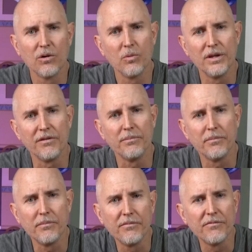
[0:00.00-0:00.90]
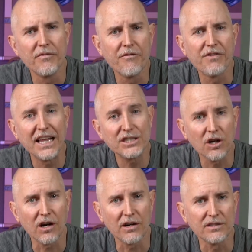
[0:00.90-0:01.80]
when the flesh
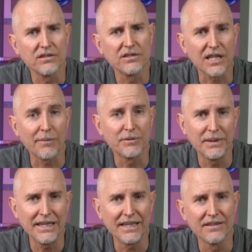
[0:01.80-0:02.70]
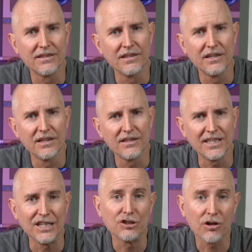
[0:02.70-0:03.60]
heart stops beating, the
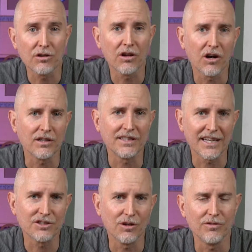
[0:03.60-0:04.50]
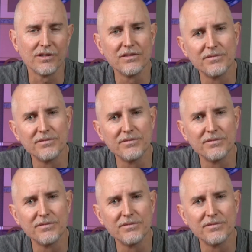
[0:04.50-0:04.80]
eternal heart takes over.